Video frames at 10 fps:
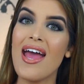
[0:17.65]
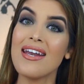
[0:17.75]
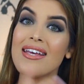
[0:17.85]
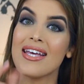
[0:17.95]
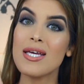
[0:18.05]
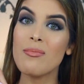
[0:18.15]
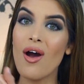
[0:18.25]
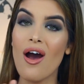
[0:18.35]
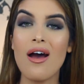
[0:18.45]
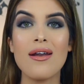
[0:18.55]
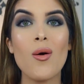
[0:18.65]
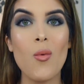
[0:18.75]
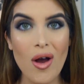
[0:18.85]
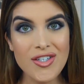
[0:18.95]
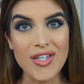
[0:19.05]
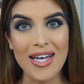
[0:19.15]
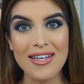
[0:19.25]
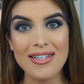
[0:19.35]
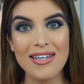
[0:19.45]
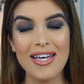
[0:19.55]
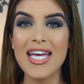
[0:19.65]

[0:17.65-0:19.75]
and keep on watching.